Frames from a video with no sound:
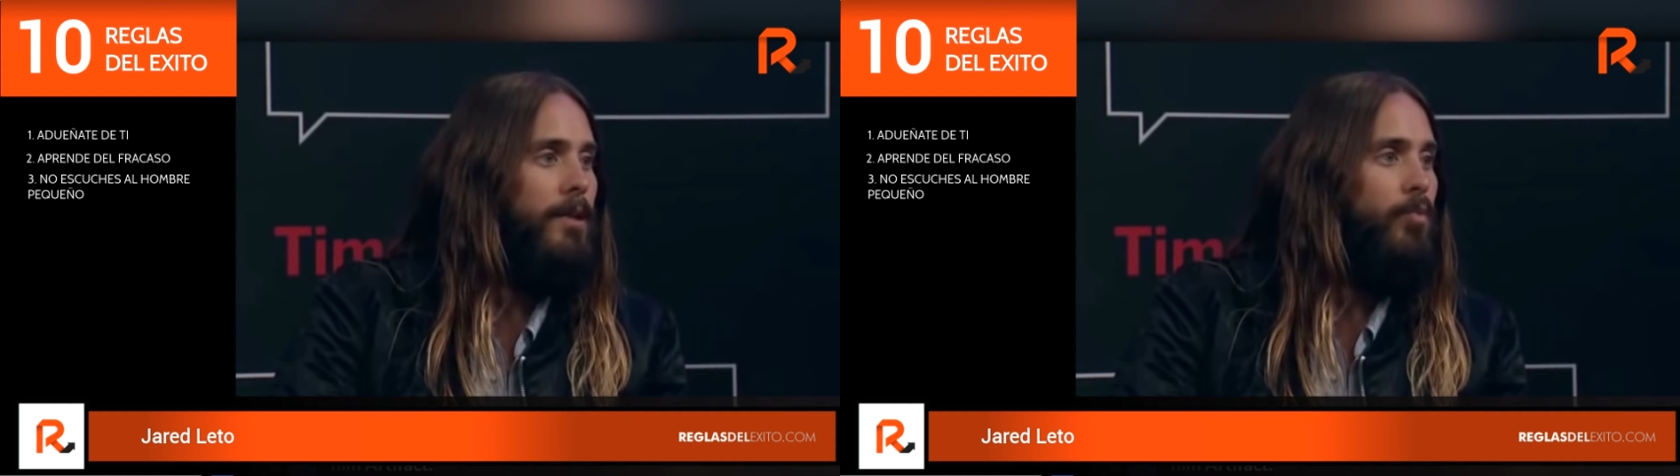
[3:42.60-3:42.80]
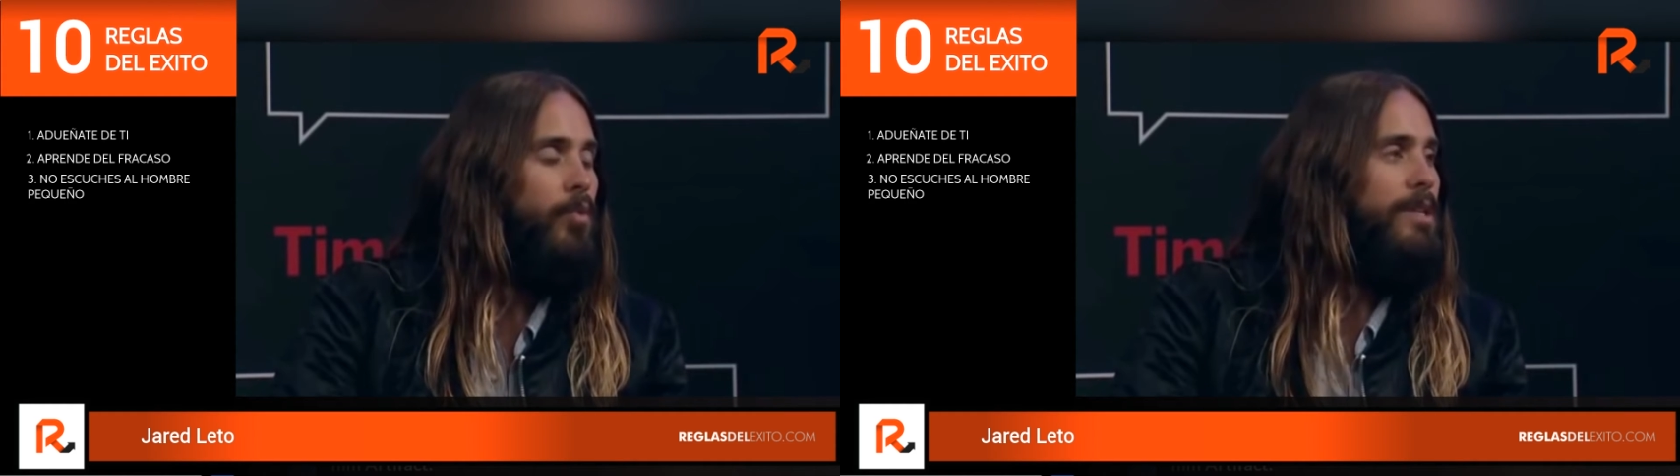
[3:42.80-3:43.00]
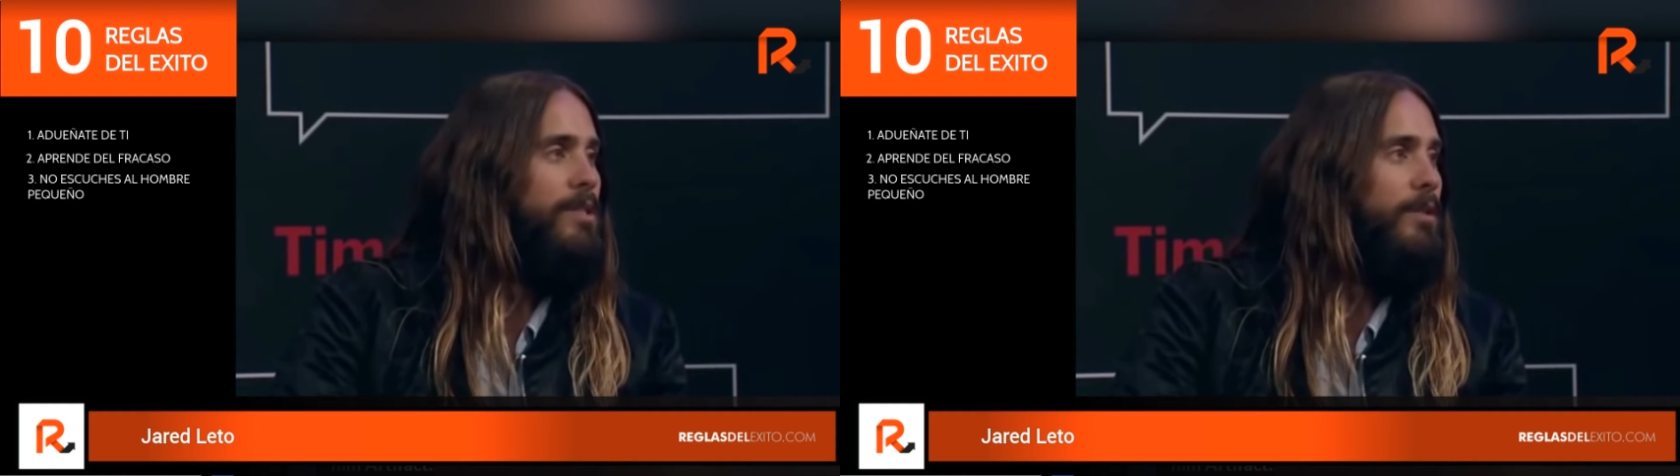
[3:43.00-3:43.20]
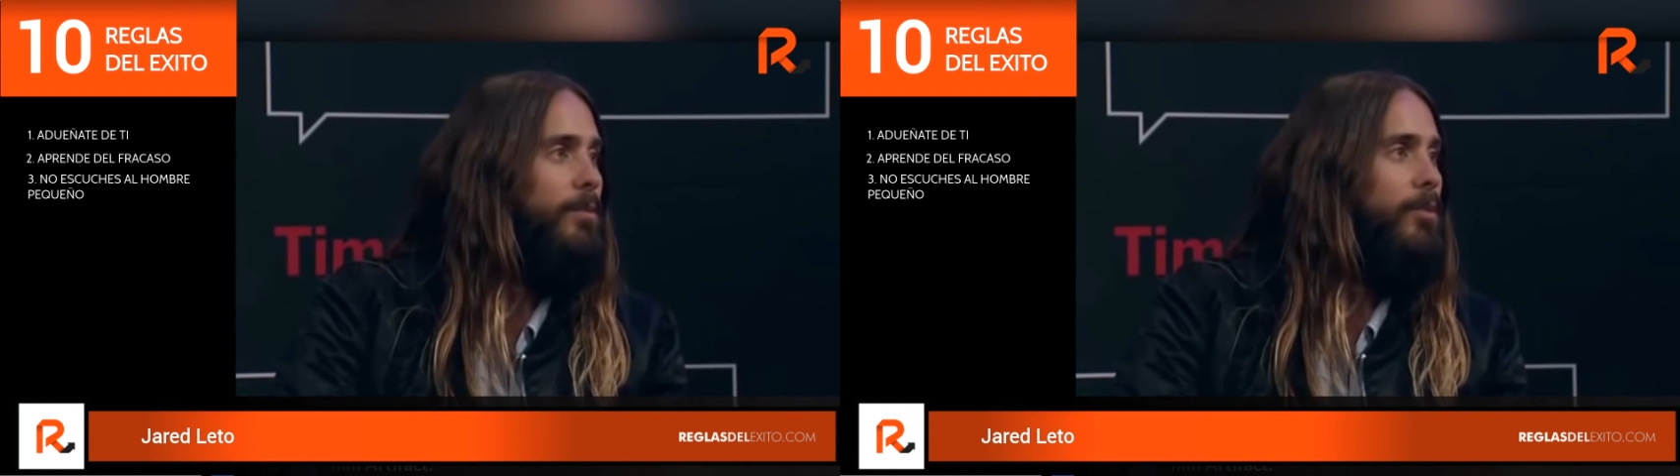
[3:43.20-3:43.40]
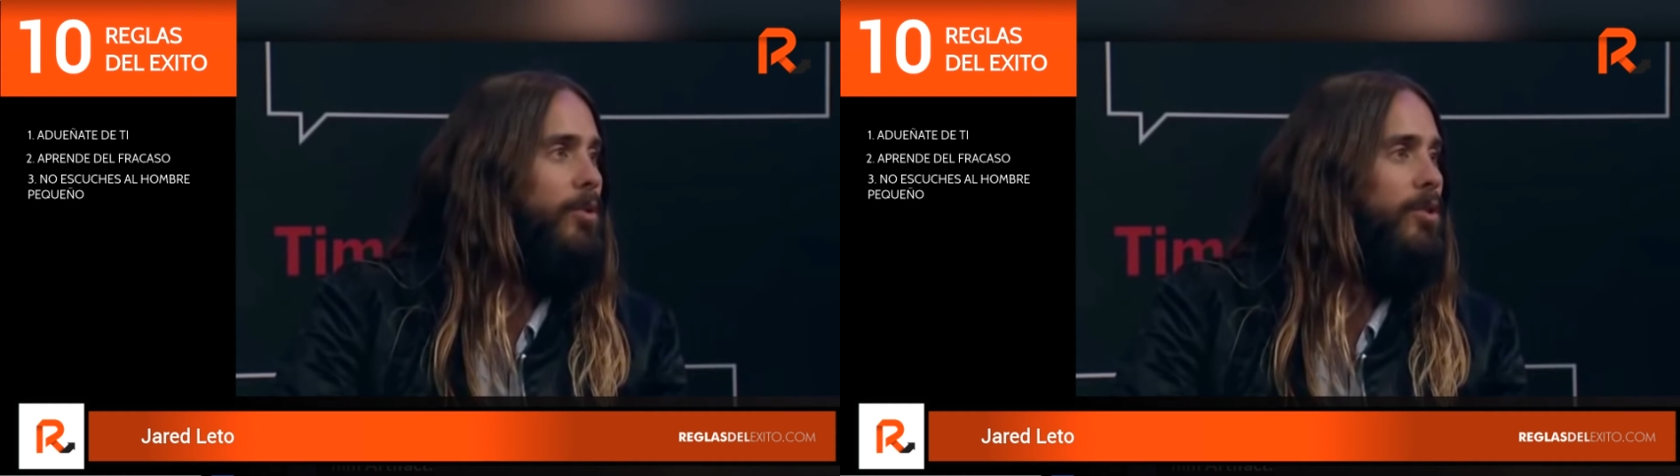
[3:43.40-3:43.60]
a
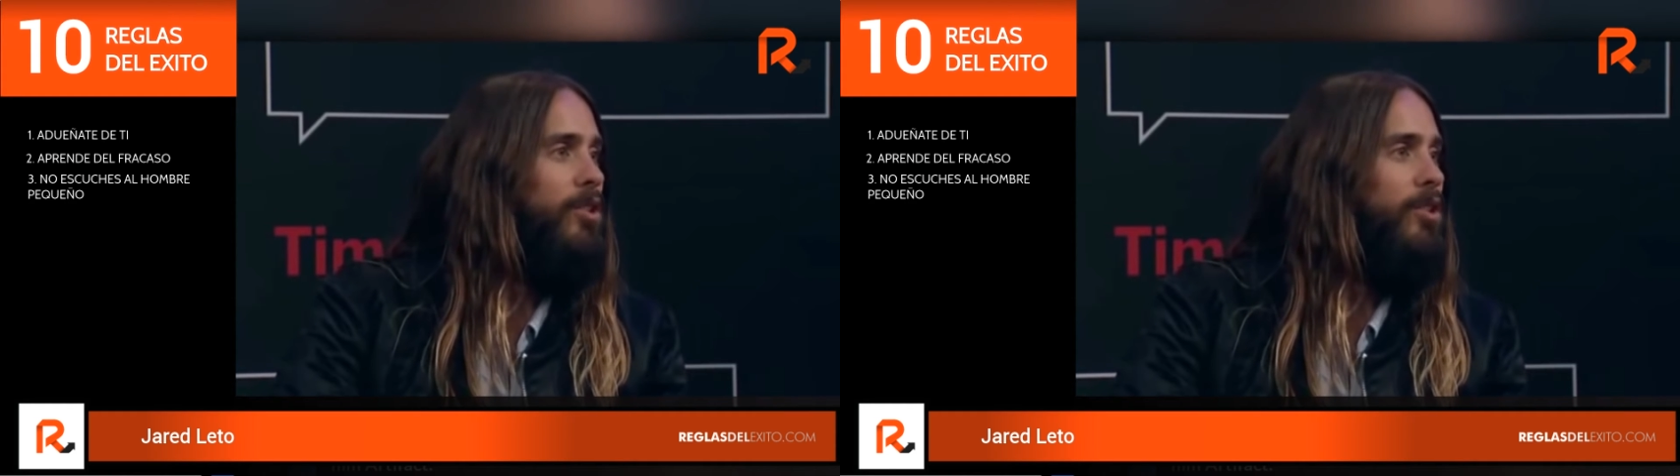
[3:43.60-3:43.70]
reasonable or